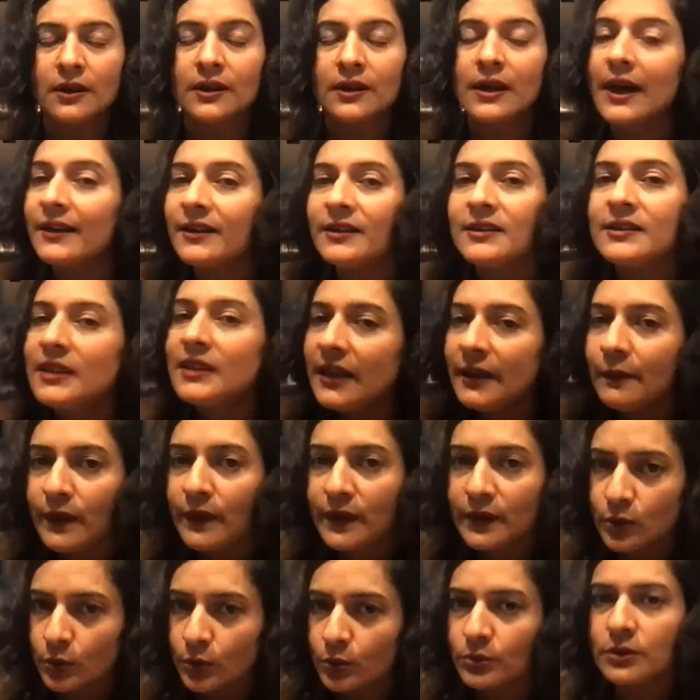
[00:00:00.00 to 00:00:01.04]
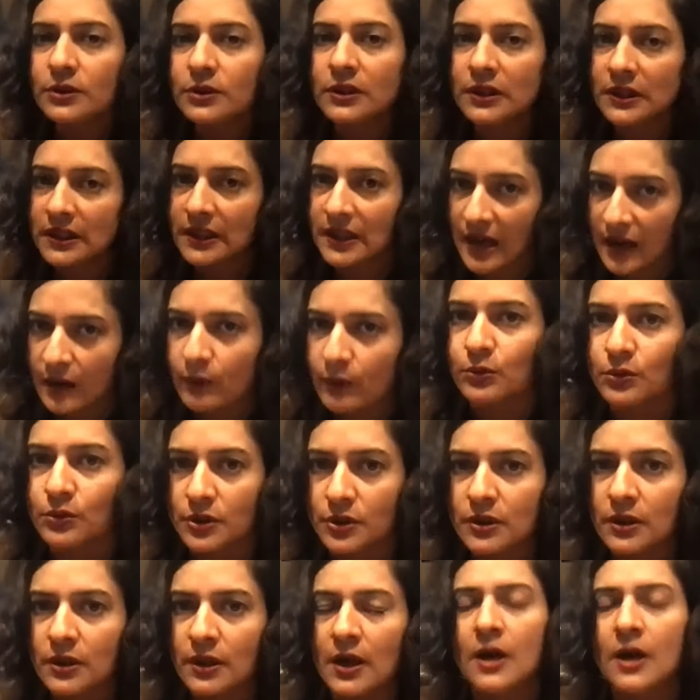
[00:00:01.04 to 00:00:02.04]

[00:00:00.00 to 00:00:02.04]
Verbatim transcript: Currently, we don't count.